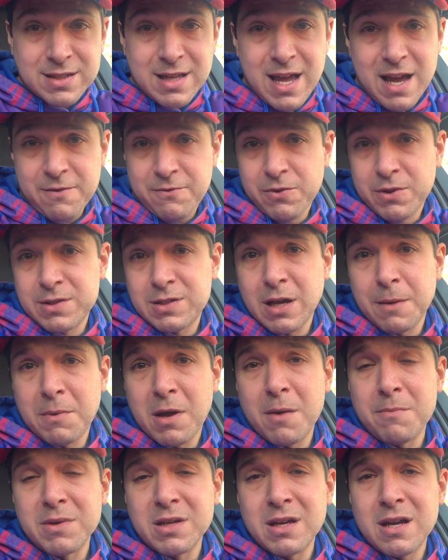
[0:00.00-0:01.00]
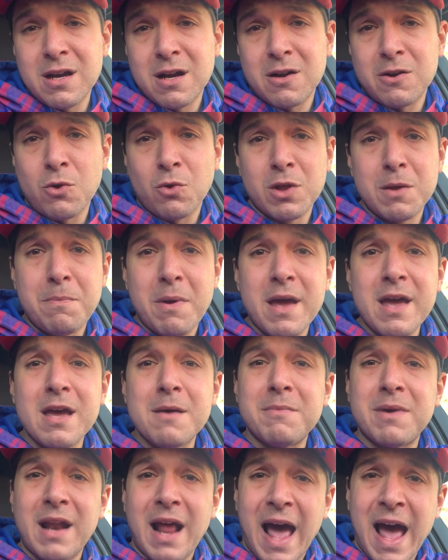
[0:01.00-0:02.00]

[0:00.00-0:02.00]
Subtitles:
tag for this upcoming year and only pay him an